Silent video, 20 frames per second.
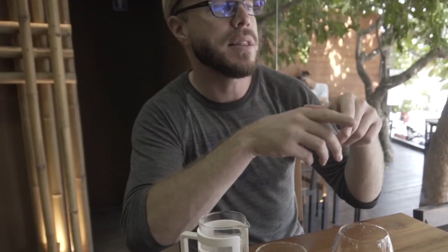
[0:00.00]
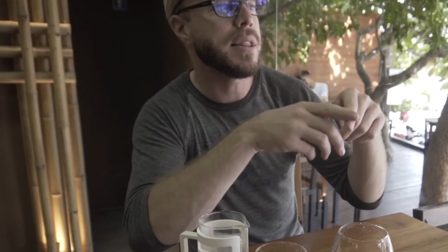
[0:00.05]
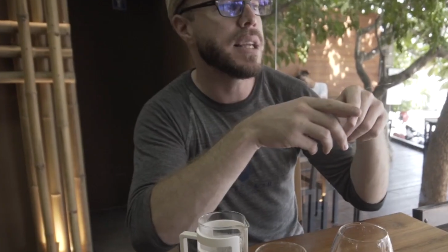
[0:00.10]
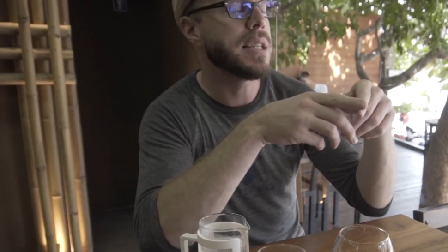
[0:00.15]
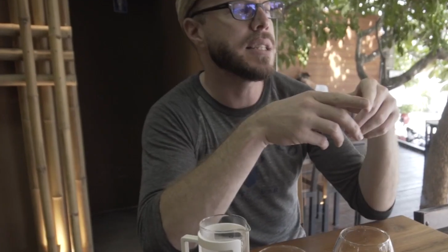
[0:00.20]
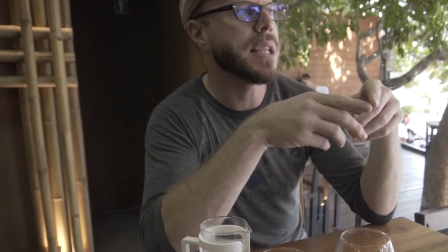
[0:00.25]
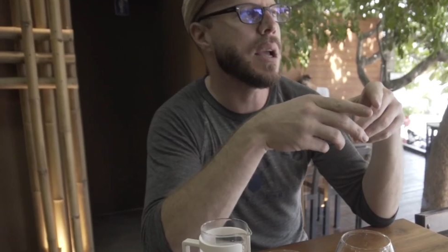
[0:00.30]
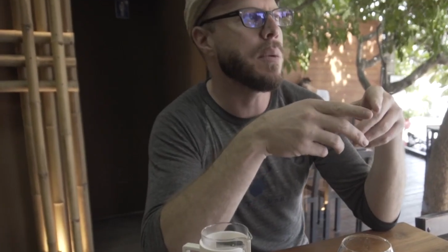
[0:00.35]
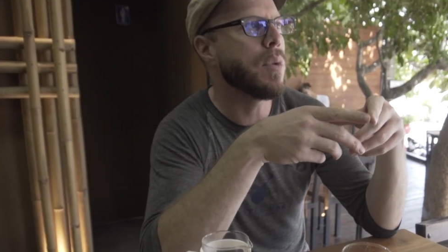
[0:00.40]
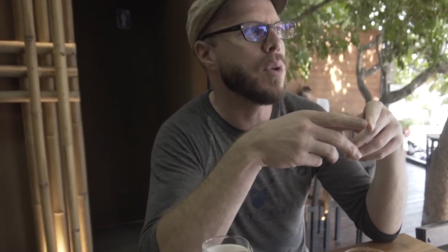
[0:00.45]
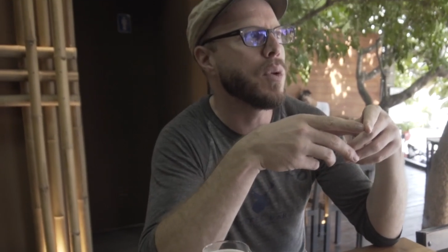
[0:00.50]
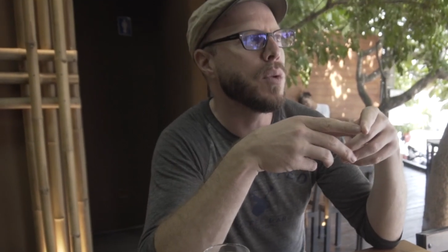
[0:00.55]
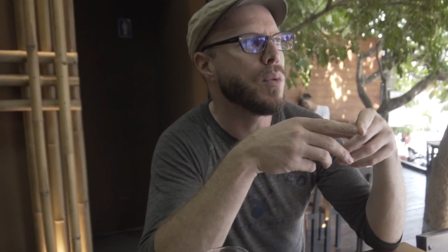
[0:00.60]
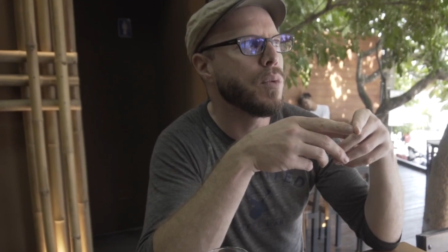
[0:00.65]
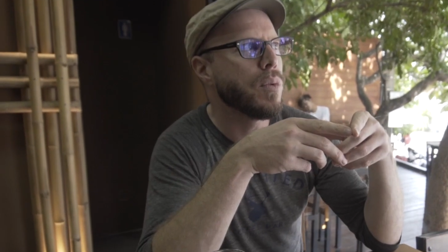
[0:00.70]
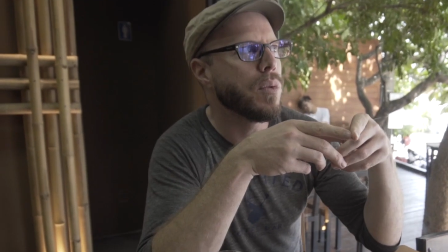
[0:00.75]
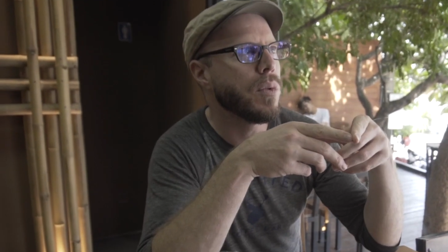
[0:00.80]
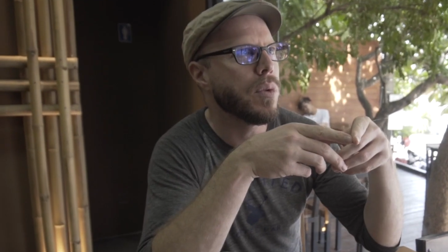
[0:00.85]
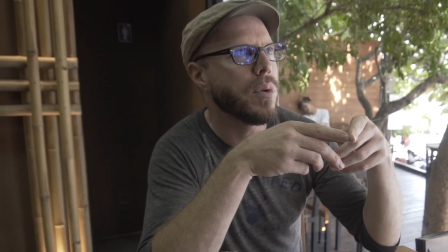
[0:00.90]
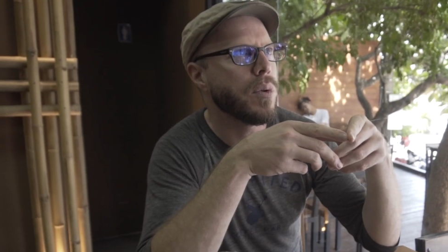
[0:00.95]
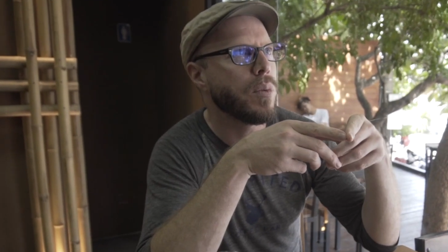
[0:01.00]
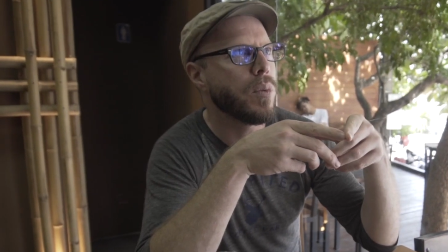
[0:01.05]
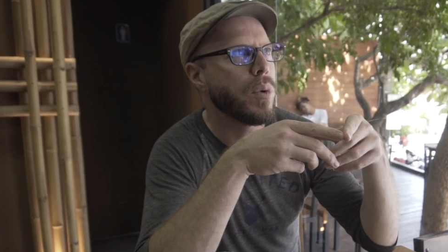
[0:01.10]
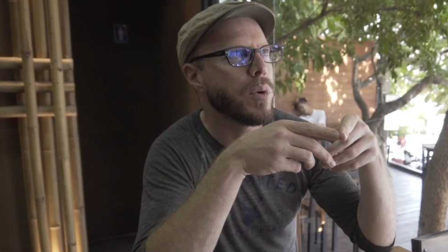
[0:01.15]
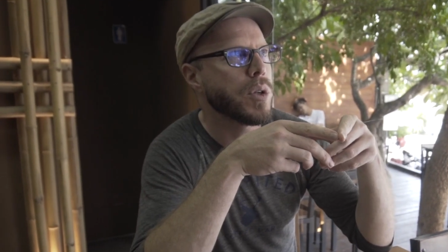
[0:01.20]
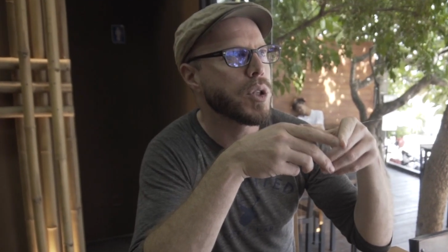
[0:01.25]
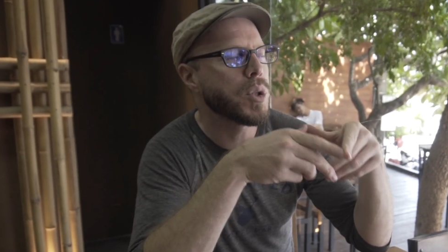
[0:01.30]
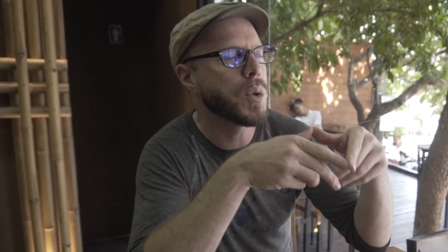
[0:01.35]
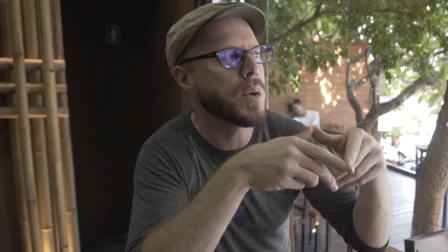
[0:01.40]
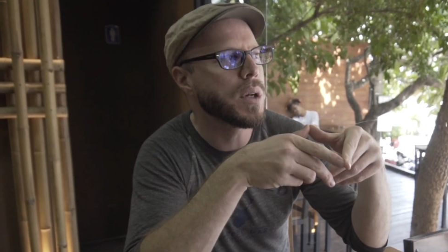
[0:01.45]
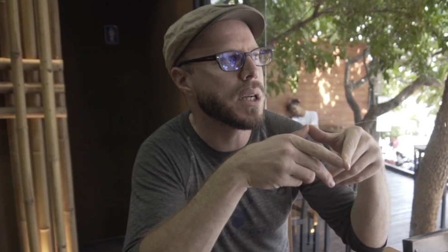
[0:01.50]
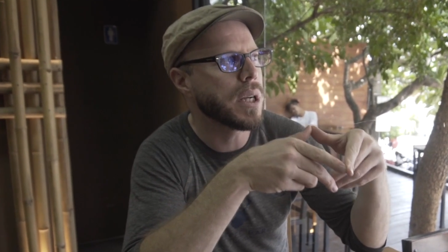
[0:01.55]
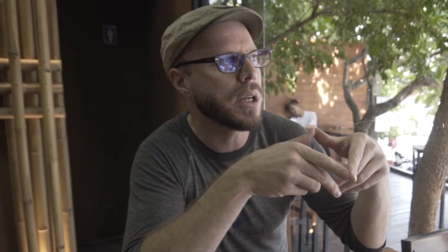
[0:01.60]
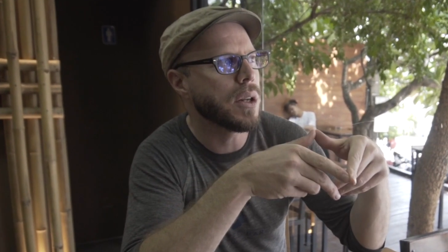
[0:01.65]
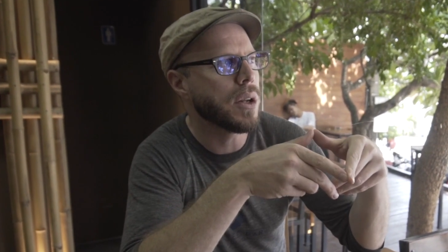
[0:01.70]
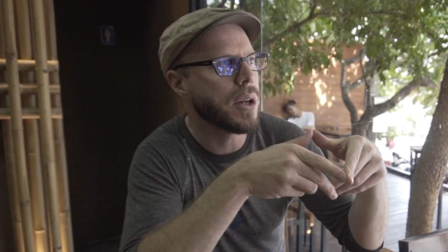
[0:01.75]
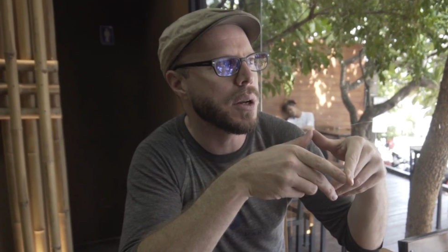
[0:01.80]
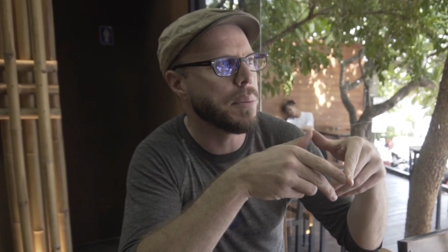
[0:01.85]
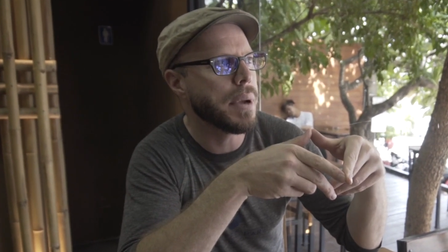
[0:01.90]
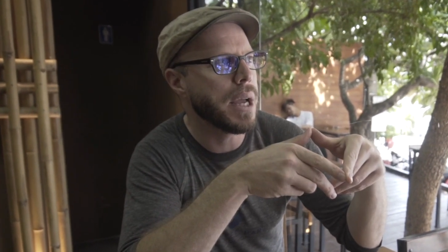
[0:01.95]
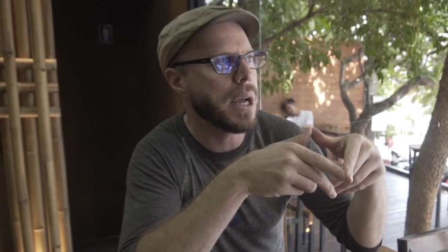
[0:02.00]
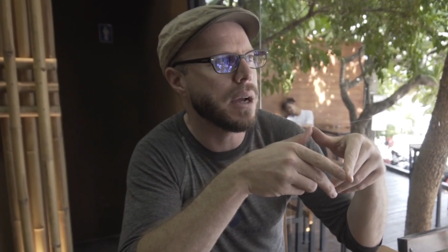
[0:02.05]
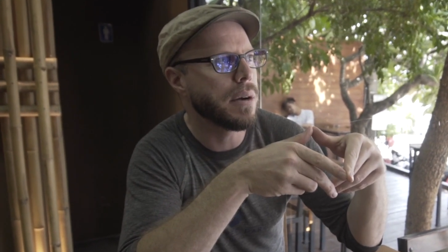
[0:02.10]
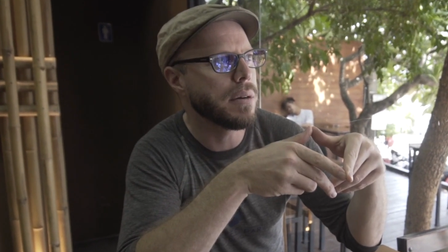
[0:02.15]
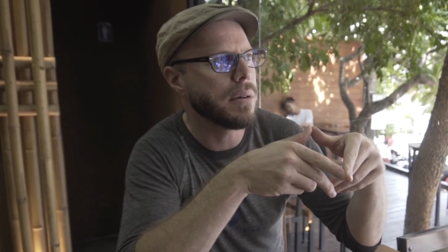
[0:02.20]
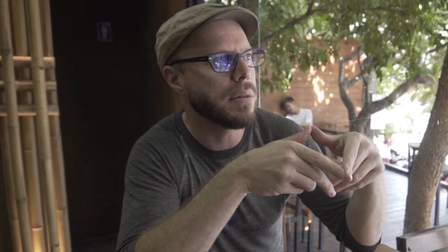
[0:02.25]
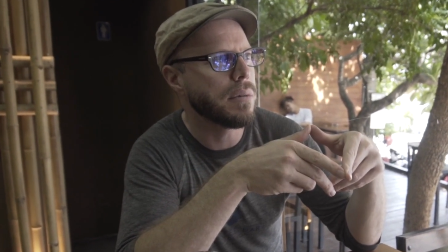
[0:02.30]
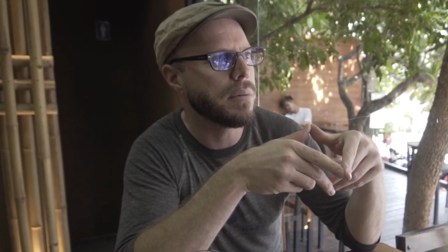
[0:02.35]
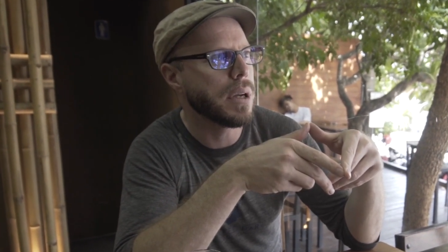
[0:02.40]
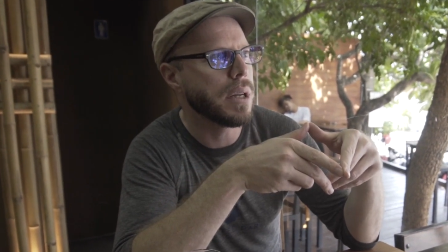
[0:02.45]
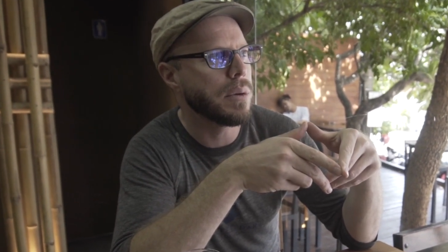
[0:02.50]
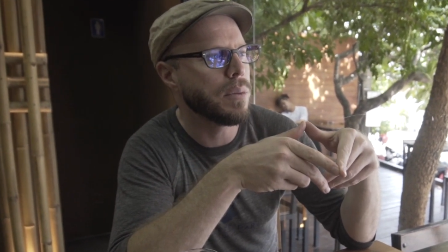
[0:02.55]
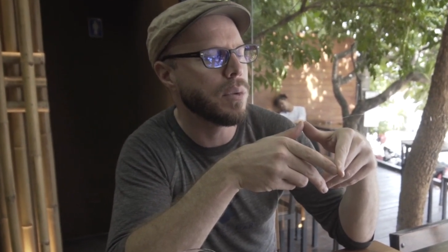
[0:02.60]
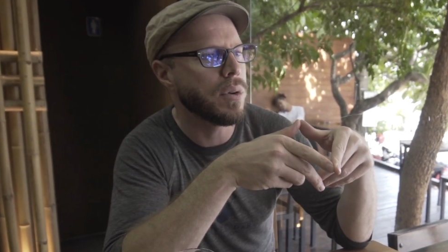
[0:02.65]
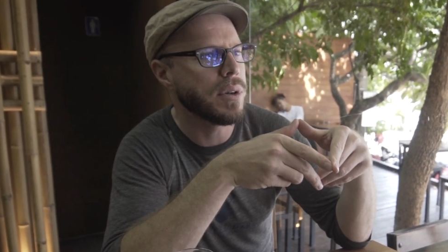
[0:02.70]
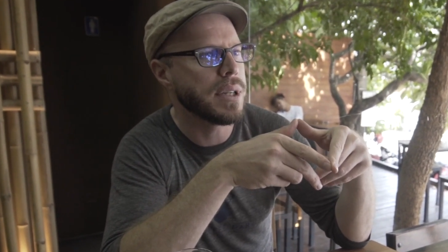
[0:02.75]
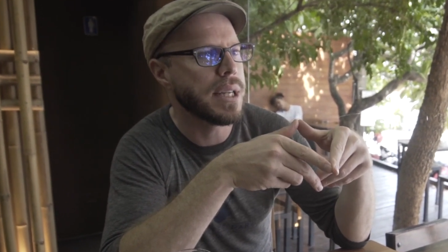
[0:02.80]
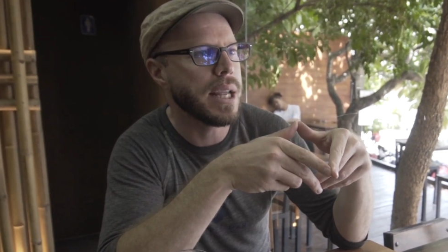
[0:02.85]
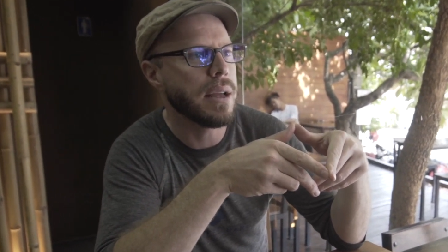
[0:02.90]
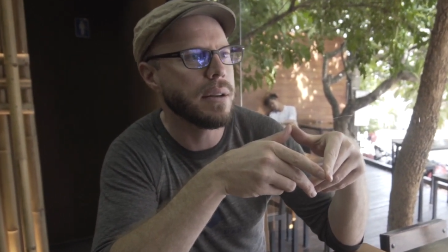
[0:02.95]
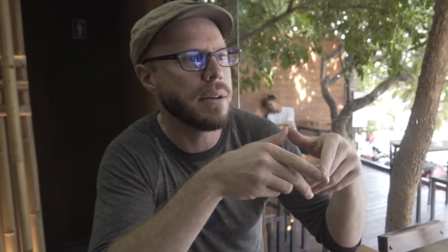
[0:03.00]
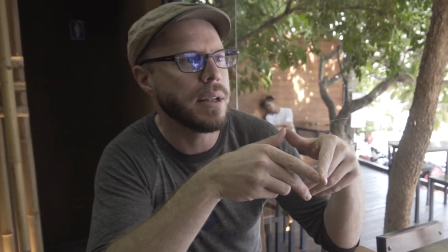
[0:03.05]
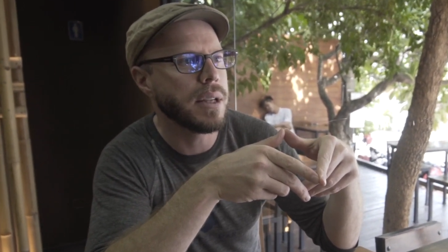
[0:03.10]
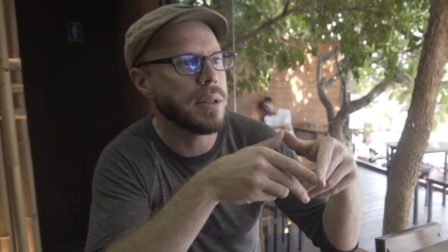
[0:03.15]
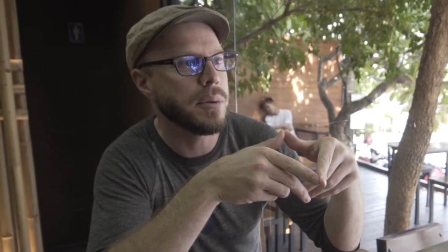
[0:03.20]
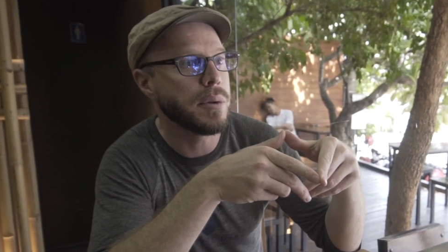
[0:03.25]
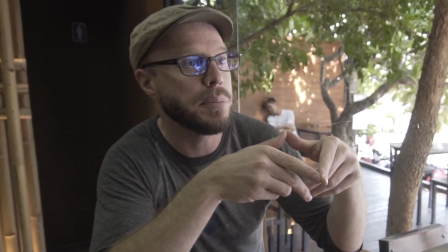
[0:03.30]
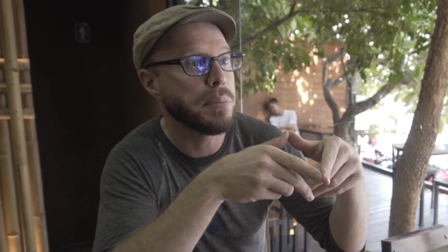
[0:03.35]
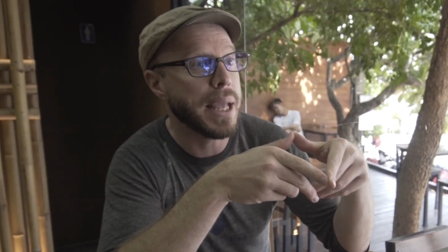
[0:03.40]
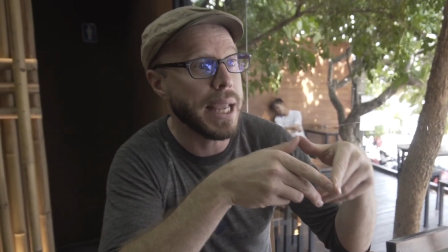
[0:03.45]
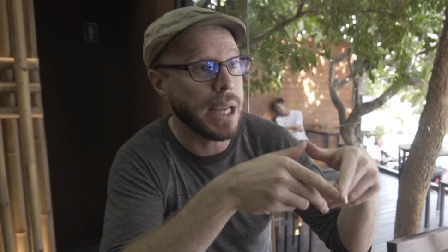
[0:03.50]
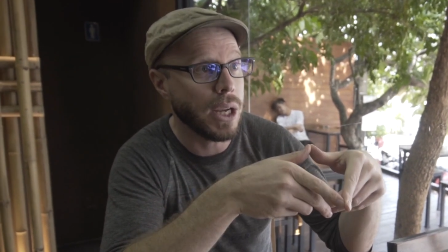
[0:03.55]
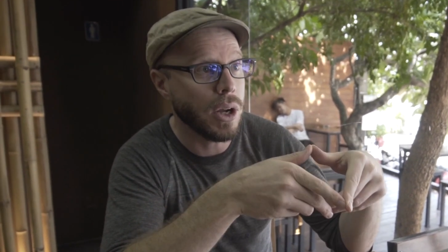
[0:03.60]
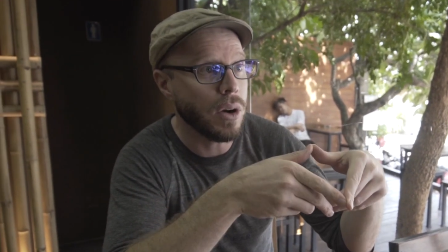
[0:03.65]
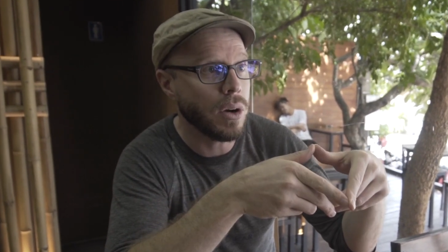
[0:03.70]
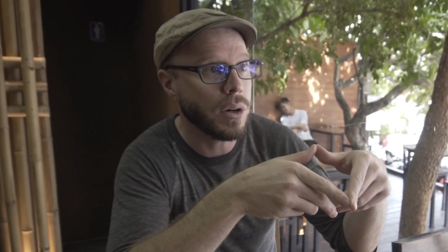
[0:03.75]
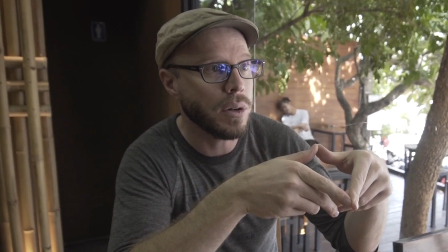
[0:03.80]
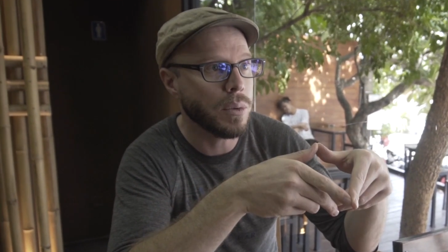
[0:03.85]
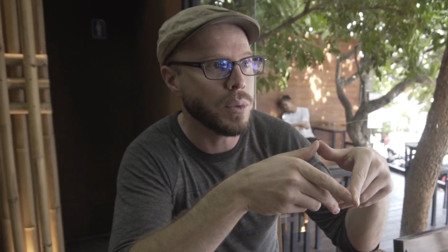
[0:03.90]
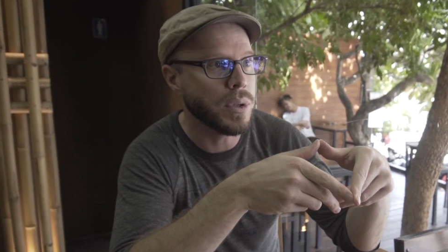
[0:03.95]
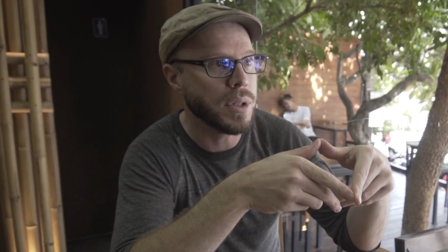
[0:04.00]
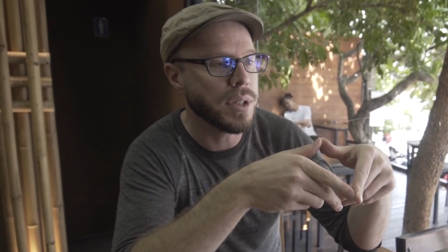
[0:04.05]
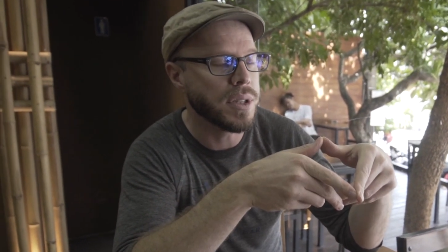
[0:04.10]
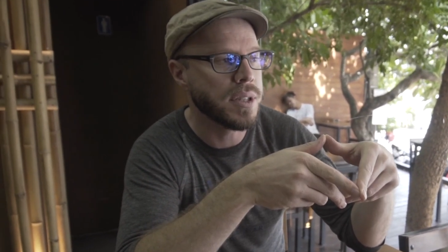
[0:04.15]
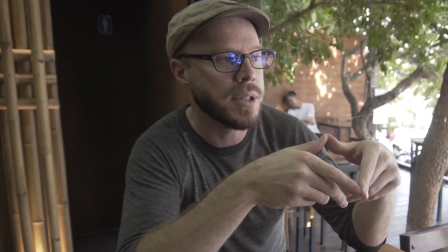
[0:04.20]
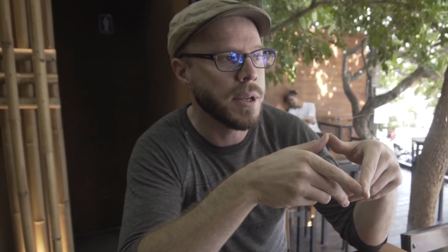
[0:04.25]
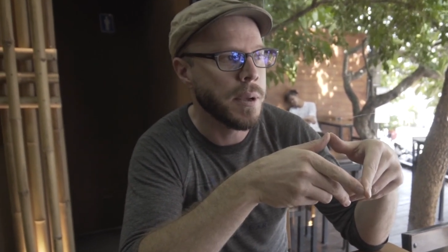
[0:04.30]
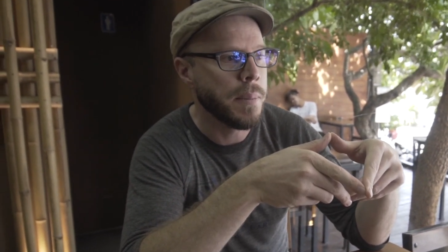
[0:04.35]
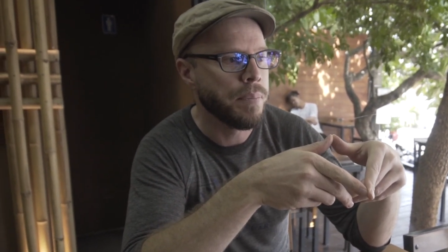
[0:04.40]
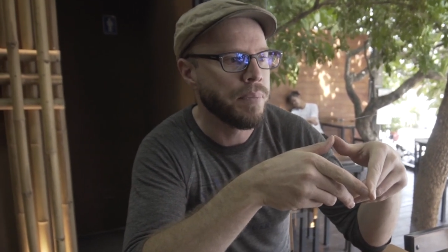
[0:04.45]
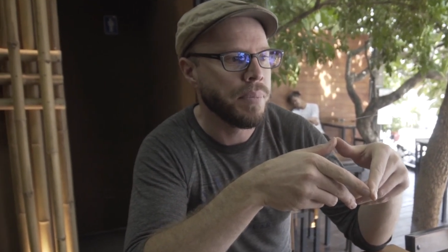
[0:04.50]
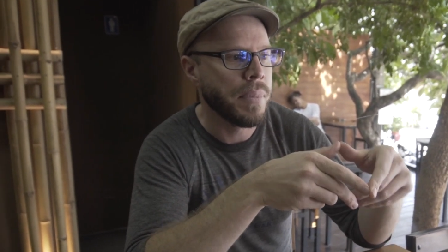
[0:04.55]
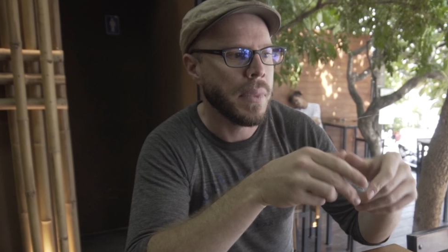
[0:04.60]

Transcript: things that we were talking a lot about when we were down in Bangkok was,